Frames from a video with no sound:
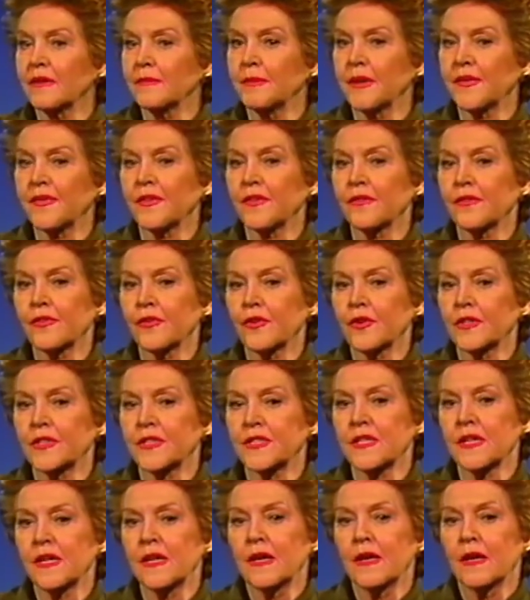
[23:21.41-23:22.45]
But of course,
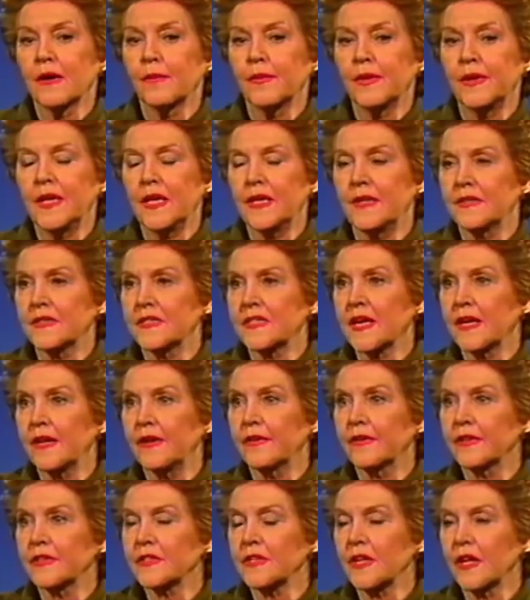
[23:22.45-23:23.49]
we need to stay
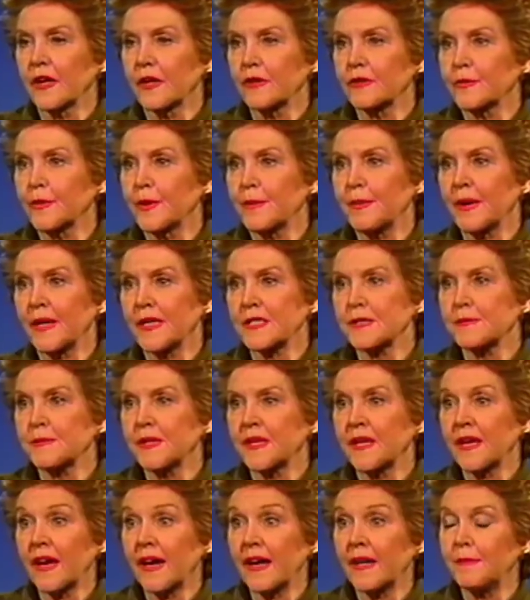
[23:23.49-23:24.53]
here as long as we possibly
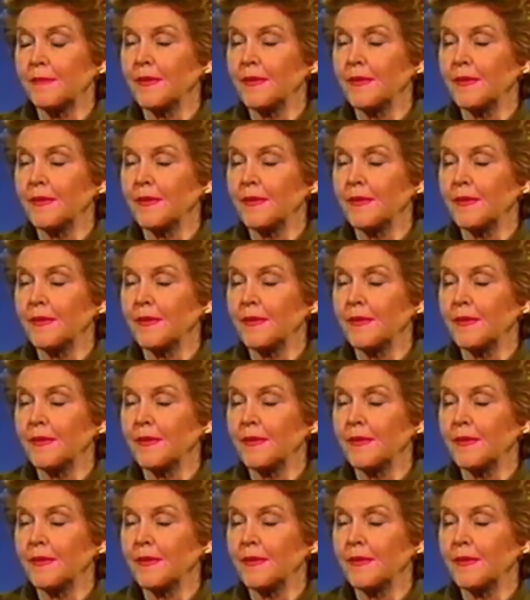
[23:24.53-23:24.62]
can